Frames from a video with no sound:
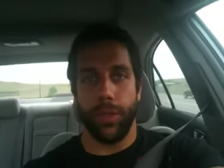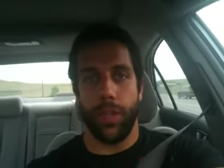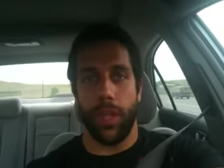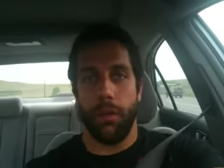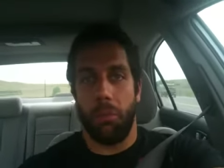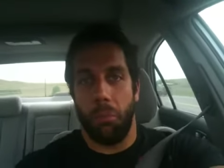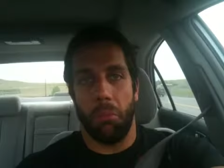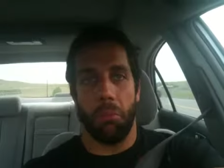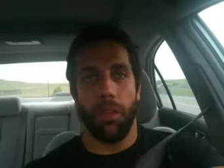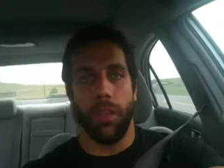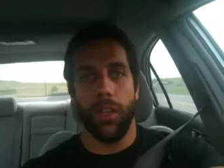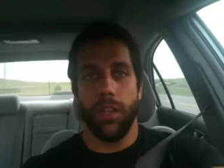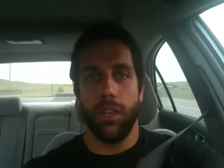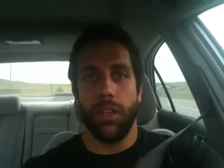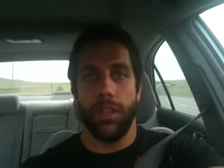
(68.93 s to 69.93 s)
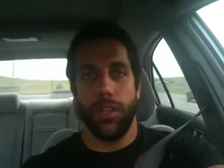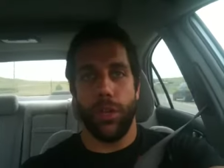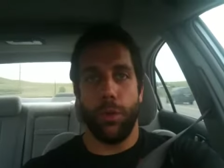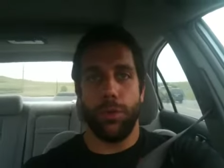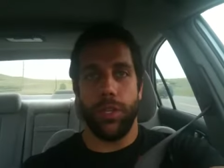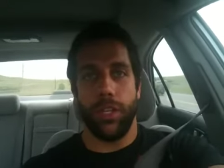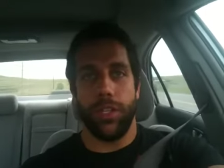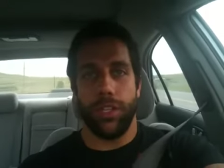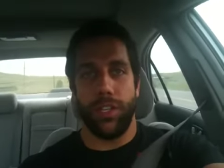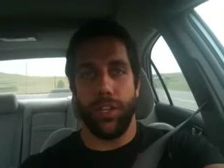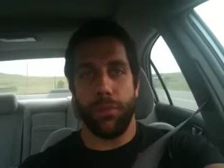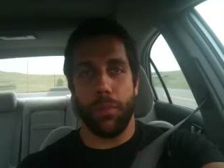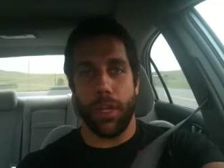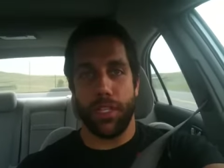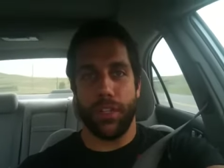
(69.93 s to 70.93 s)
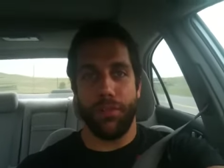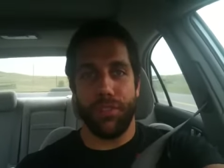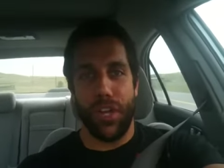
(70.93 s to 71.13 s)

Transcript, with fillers: then no sense in hearing myself